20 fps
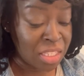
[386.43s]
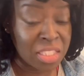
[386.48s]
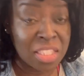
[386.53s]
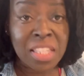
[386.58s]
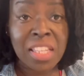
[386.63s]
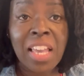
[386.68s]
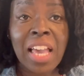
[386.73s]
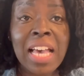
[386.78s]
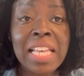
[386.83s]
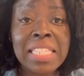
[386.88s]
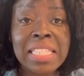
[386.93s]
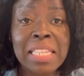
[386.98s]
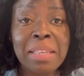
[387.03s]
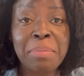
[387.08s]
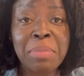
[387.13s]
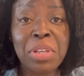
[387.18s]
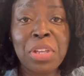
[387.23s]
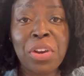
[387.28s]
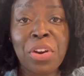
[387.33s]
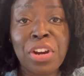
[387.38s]
So y'all
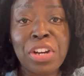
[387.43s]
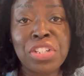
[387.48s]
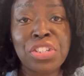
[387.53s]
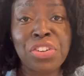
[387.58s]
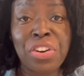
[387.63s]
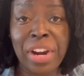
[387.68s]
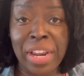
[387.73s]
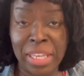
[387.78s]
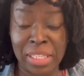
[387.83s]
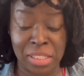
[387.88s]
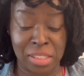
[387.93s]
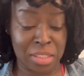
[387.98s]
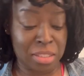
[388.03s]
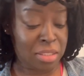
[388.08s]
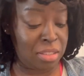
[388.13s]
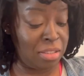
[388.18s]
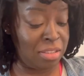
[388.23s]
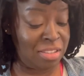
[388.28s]
send me your address.